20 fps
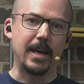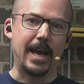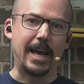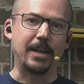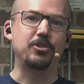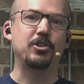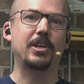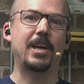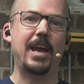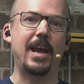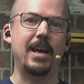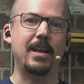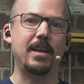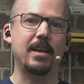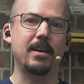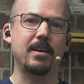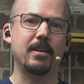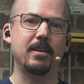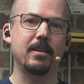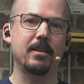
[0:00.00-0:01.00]

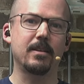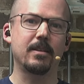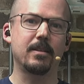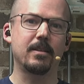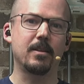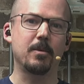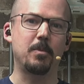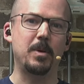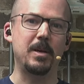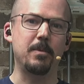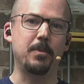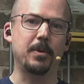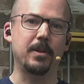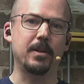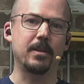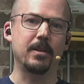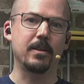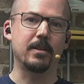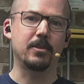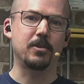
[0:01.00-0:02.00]
educating the
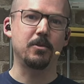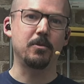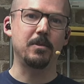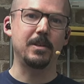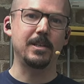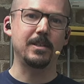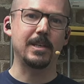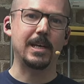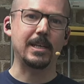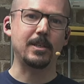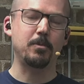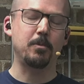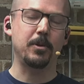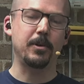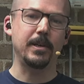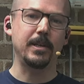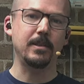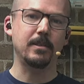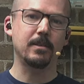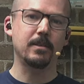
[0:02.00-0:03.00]
people to these
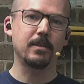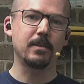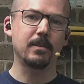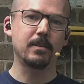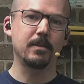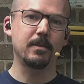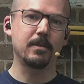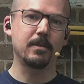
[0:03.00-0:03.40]
exploits?